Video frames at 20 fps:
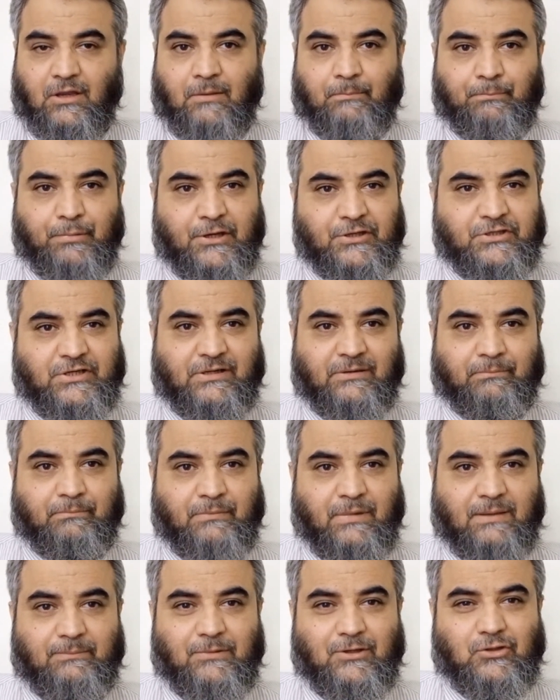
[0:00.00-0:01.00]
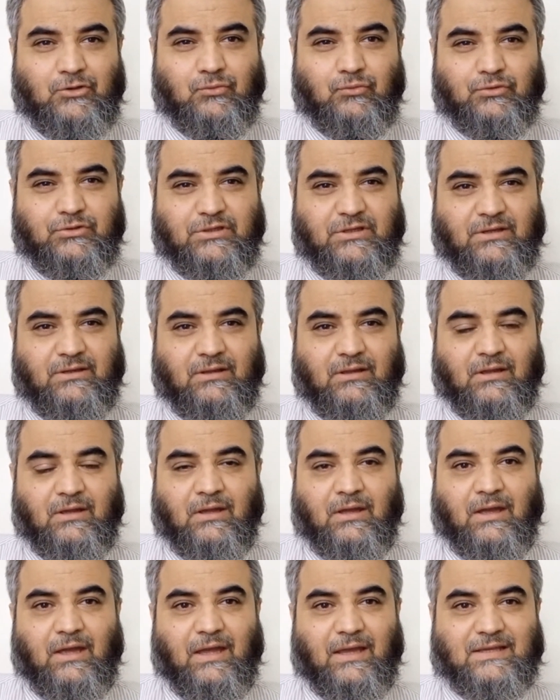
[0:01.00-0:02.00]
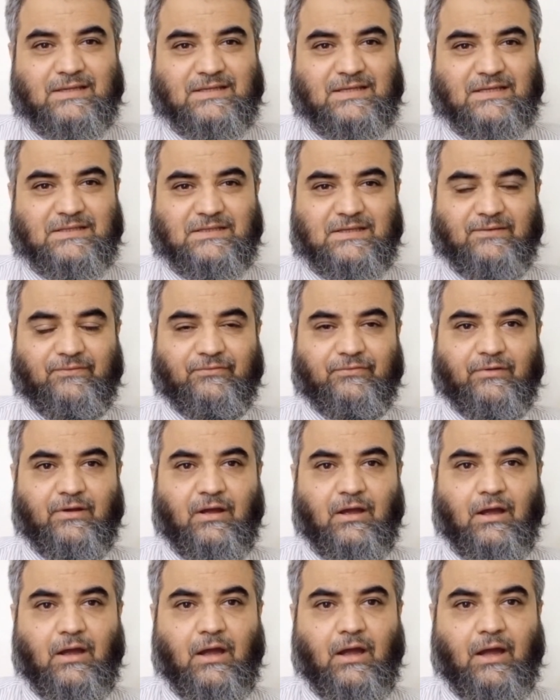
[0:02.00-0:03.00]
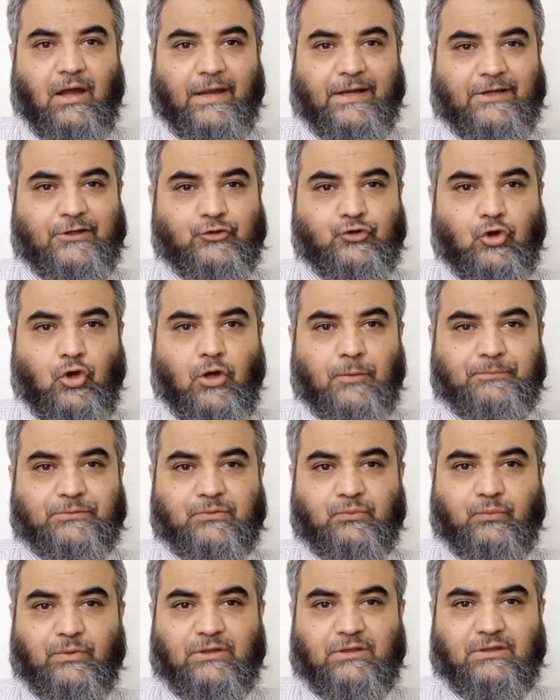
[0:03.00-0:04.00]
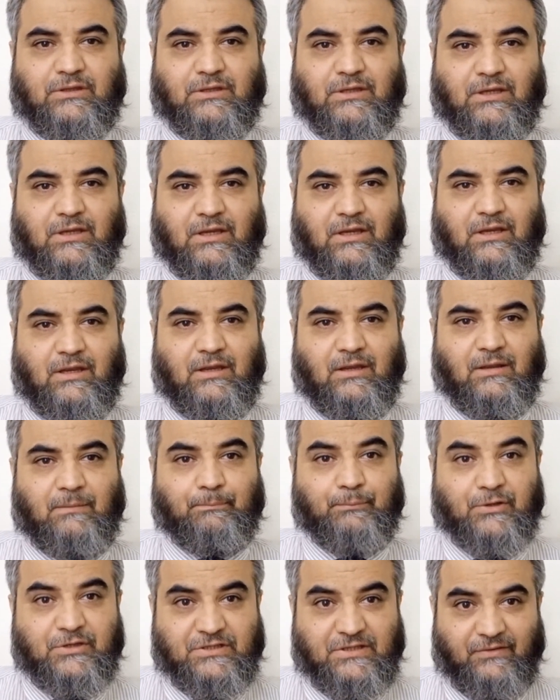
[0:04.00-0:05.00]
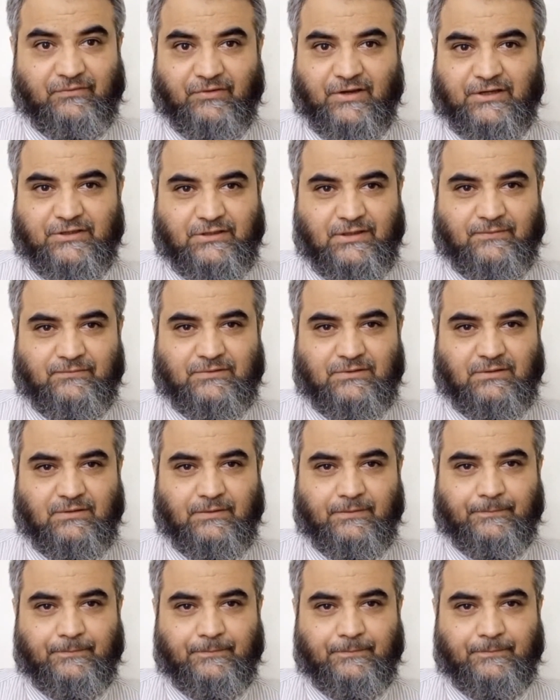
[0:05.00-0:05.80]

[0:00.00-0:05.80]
patient may be using excessive eye drops with the preservatives.